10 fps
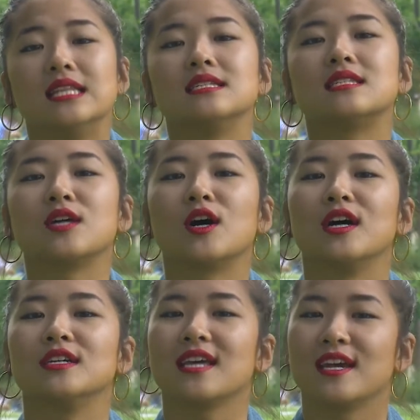This
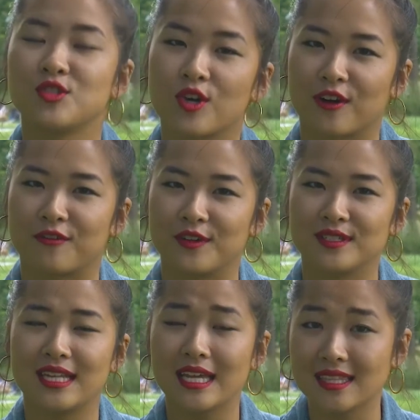stars Andrew
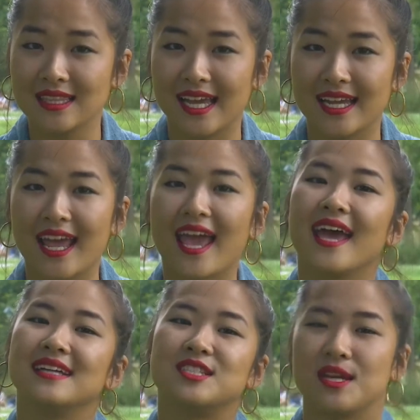Garfield, Nathan Lane,
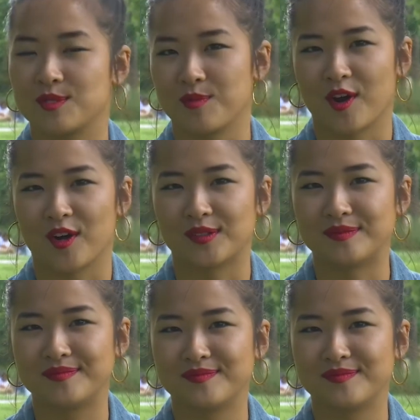and James McArdle.